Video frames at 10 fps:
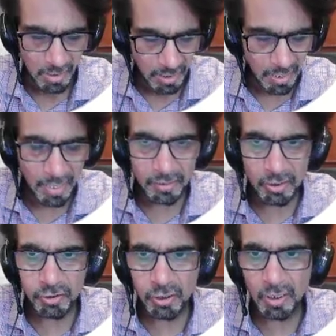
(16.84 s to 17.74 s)
And the
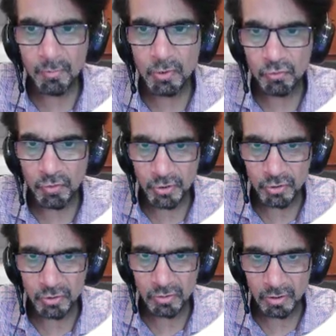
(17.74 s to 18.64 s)
same
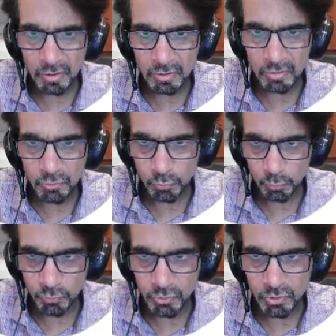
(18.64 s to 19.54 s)
equation is
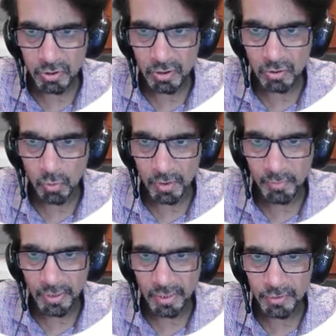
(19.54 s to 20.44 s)
used in quantum
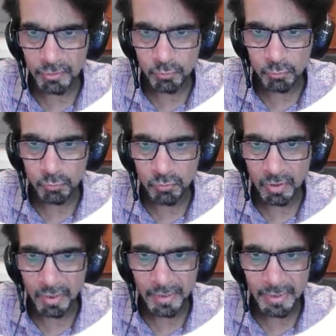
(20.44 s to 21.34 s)
mechanics to
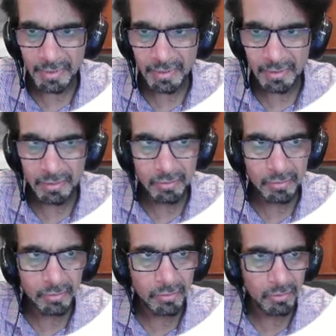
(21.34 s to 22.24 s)
relate
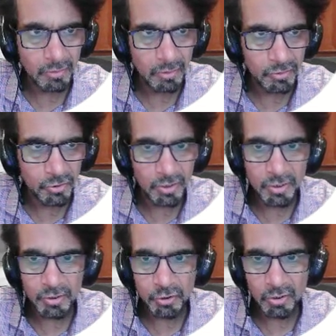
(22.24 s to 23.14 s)
not charge
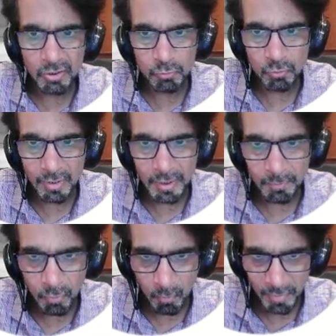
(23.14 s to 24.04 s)
density, to
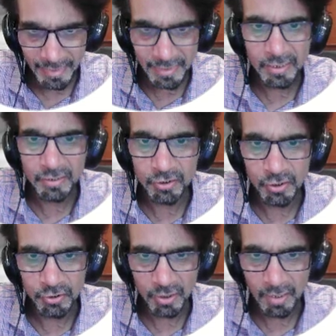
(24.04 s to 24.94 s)
relate probability density
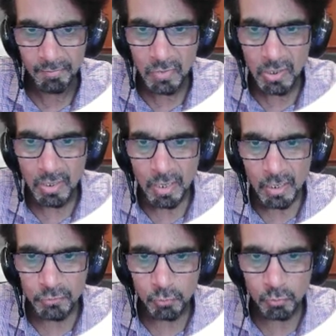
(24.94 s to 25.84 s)
this time
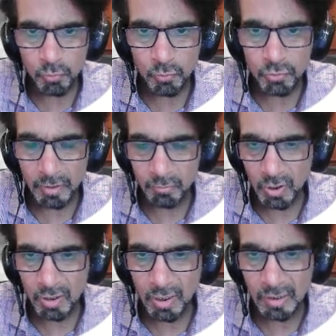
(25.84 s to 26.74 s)
to
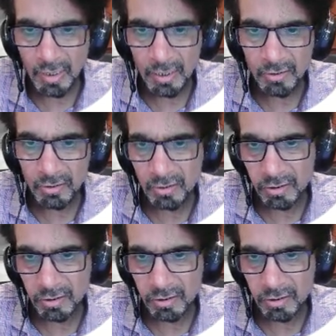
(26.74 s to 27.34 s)
something, and that